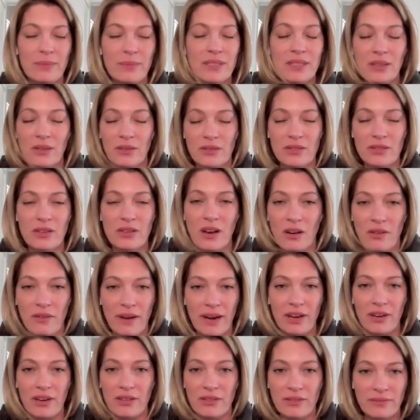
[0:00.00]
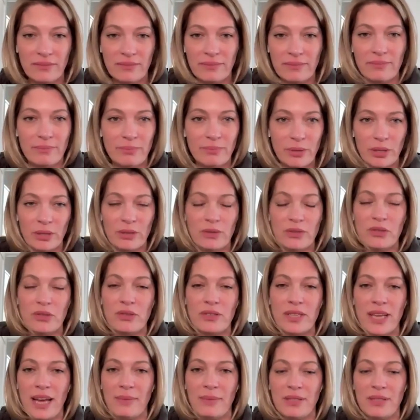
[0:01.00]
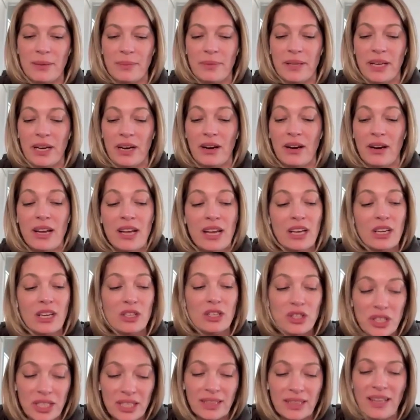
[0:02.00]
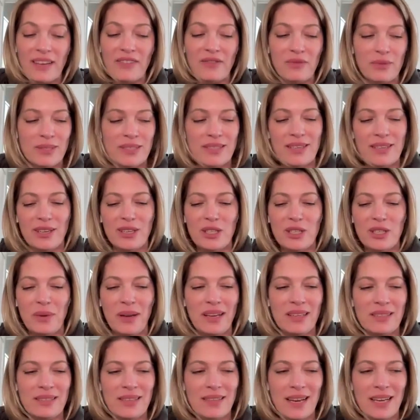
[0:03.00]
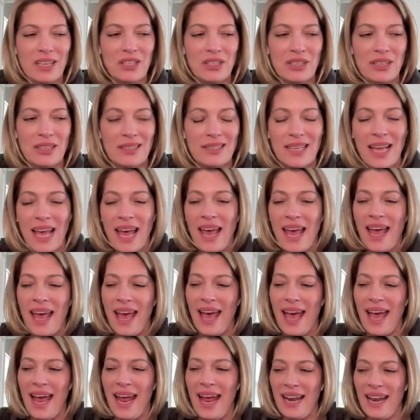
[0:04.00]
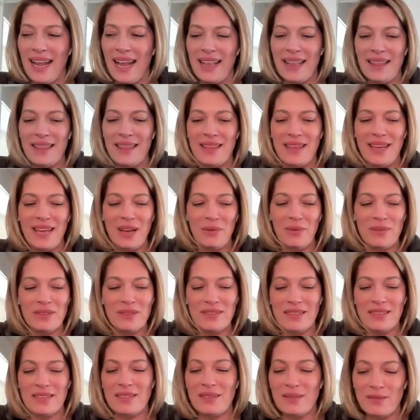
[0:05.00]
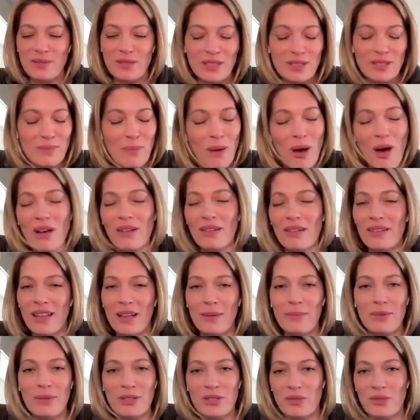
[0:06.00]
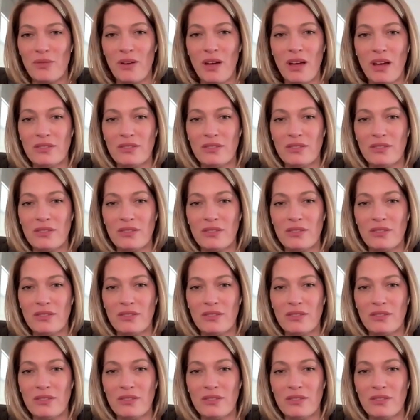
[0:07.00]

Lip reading: some singer songwriter producer types up there. G Love was there doing sessions, and it was this small club in